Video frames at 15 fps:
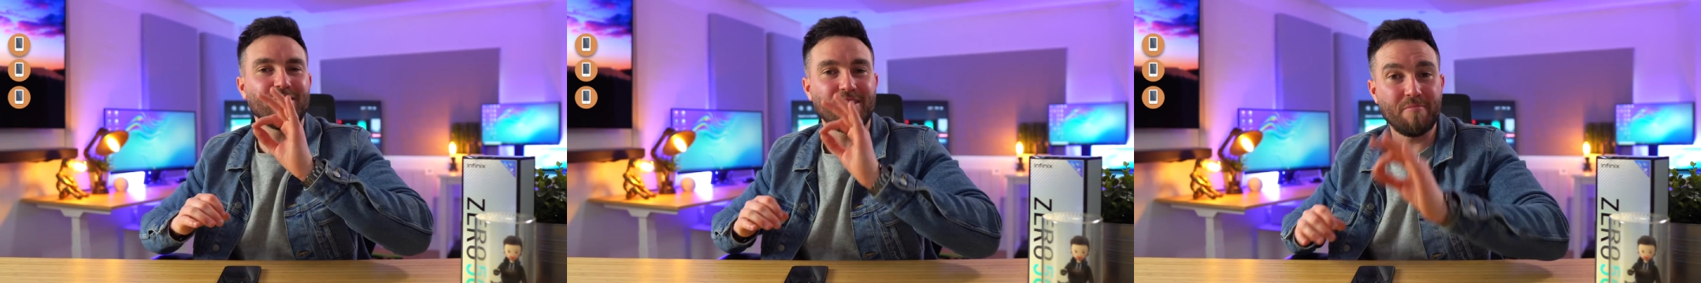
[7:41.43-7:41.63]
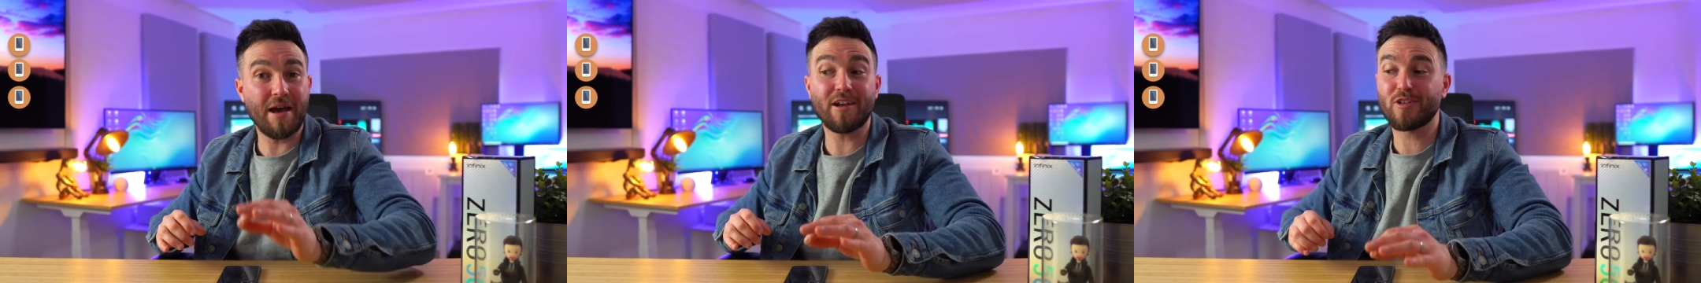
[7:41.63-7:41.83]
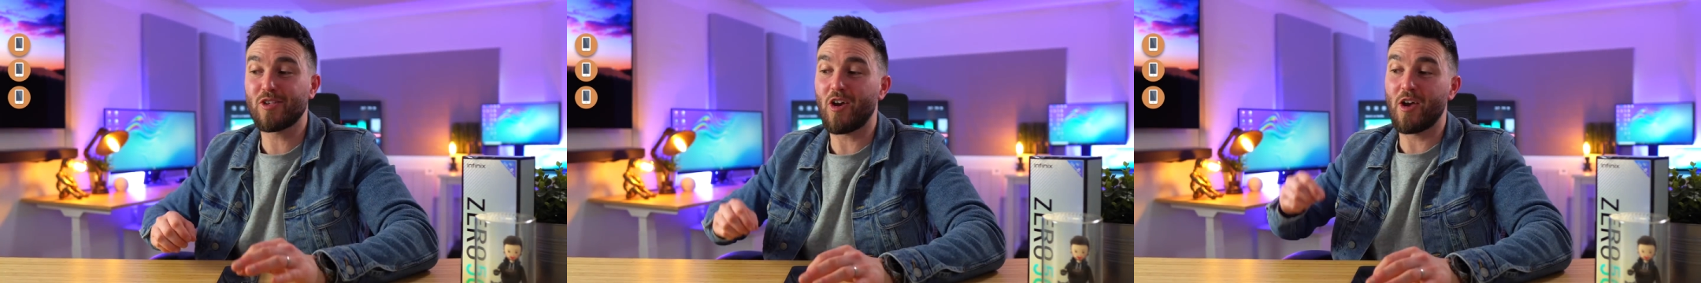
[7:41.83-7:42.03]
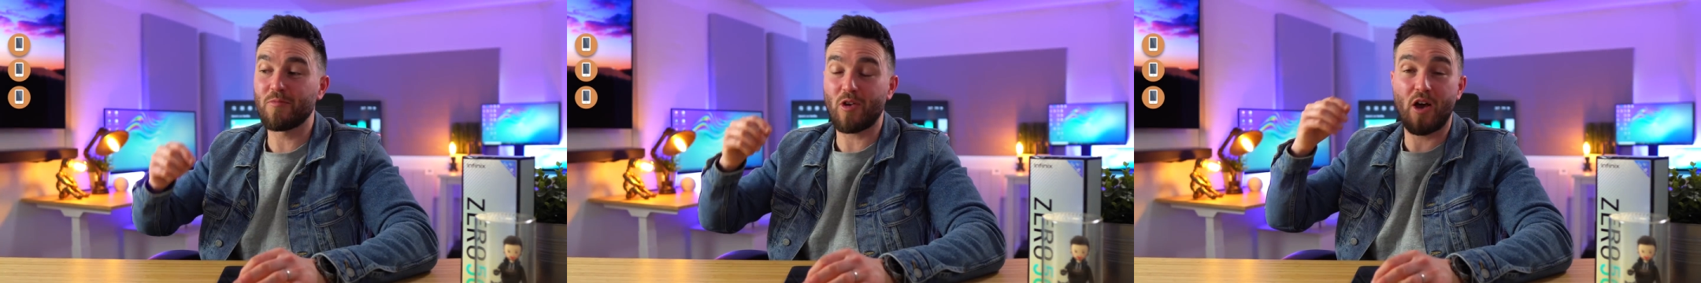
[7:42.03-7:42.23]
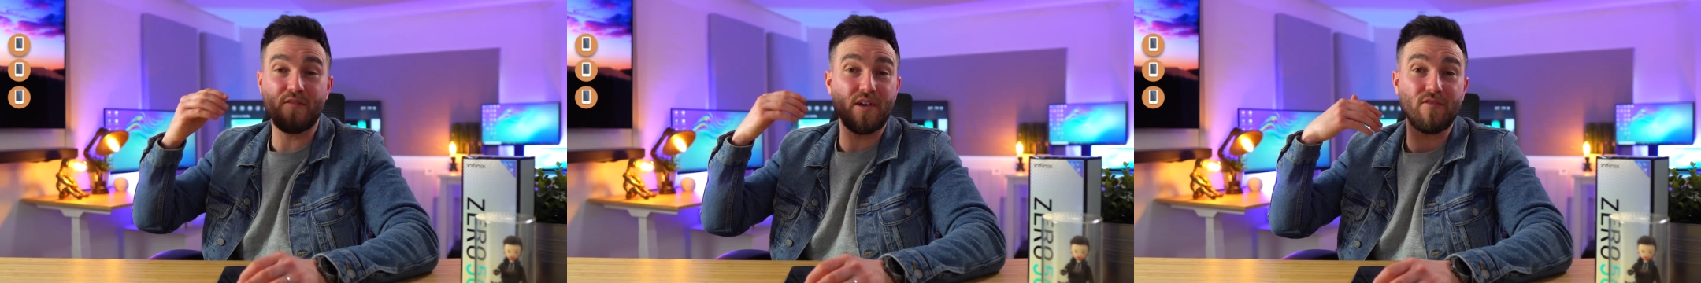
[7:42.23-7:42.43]
amount of
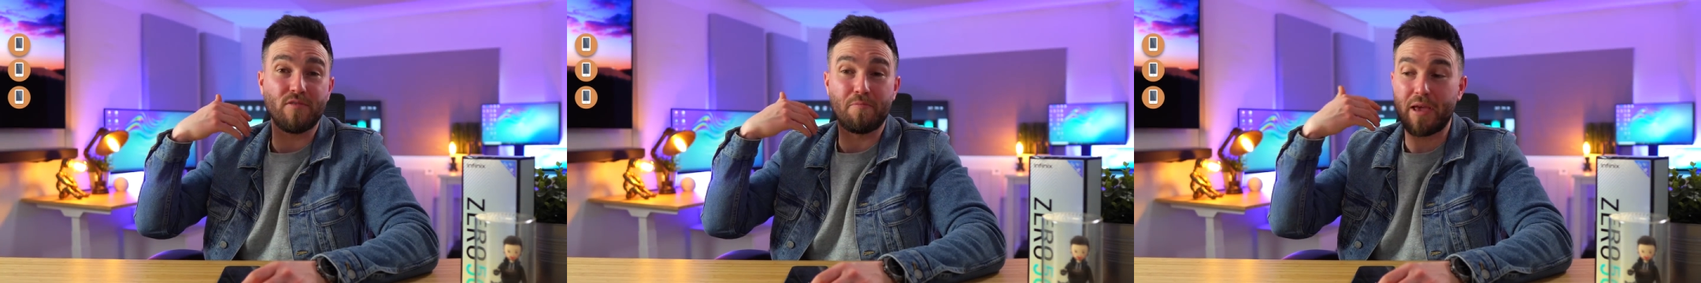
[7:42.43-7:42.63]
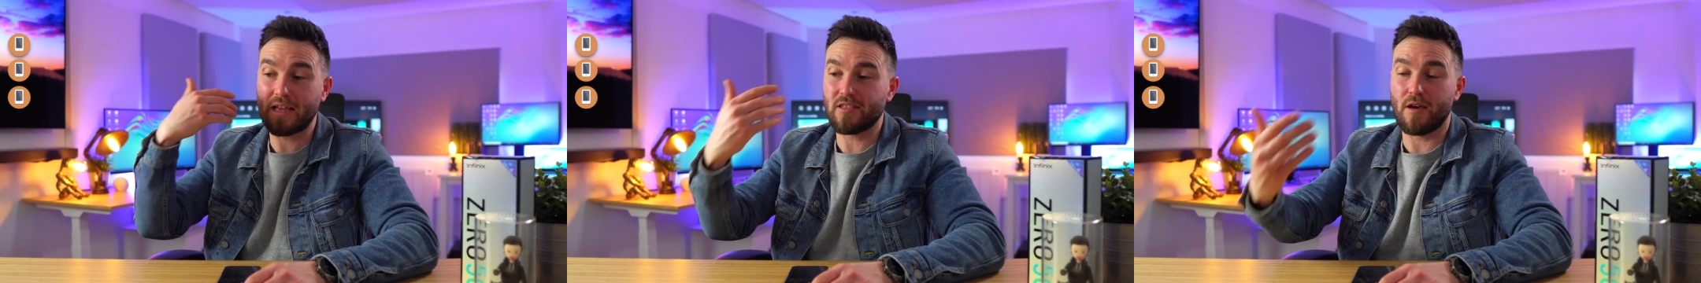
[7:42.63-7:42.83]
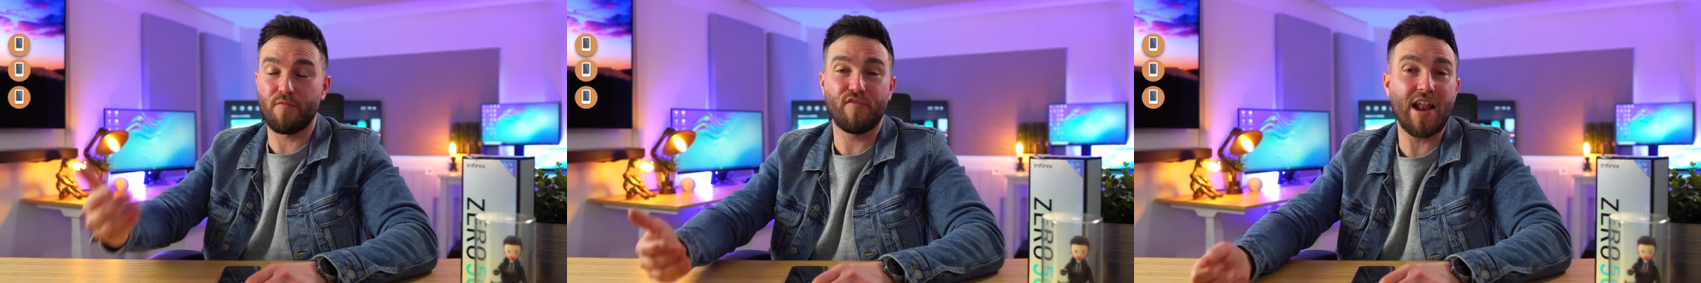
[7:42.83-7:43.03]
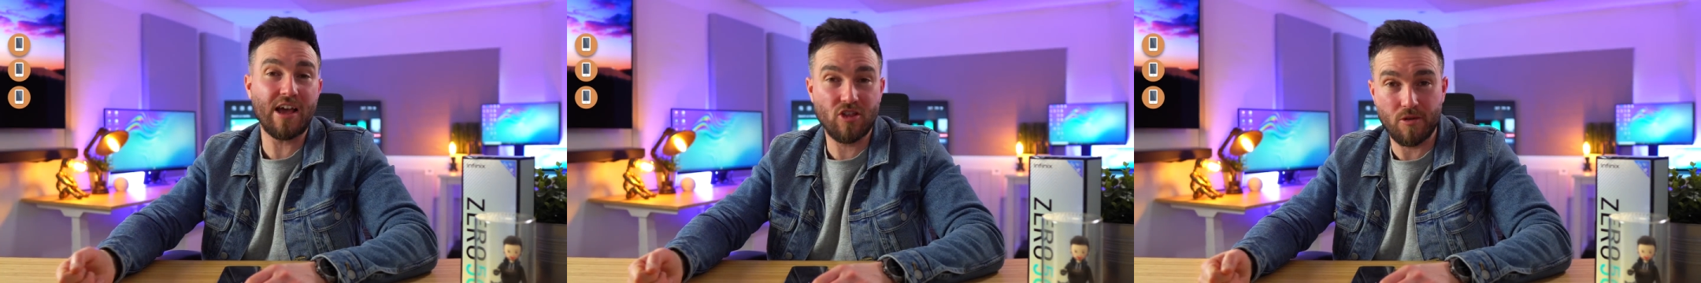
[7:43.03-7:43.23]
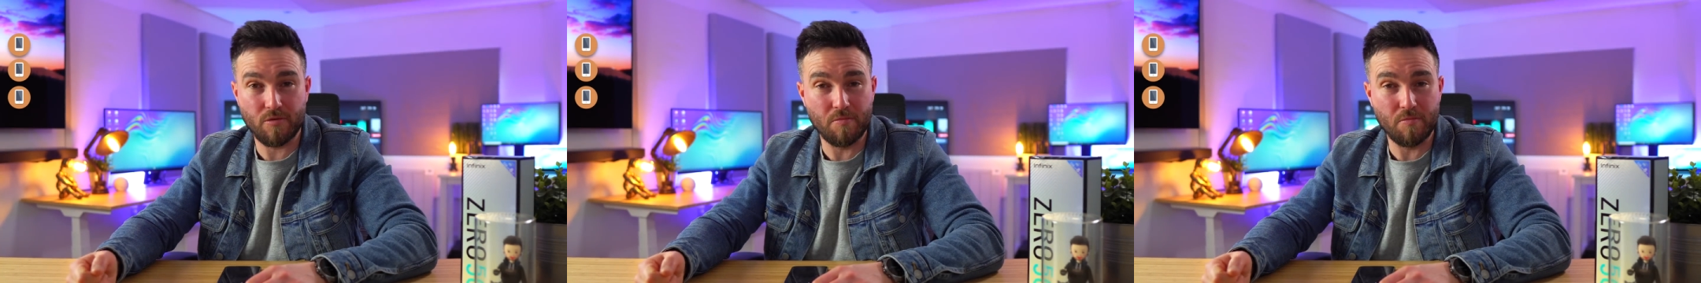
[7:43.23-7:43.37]
times I've even picked up flagship